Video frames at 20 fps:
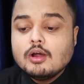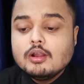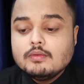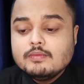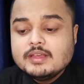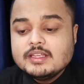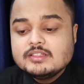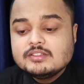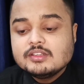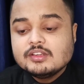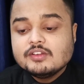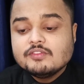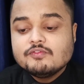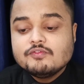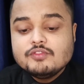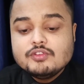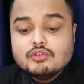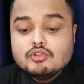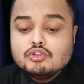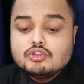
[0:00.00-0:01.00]
always
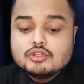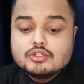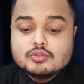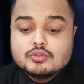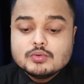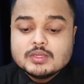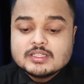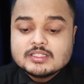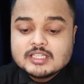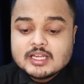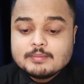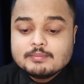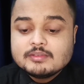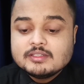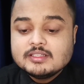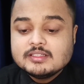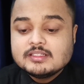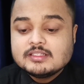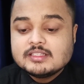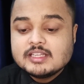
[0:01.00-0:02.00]
refuse to accept the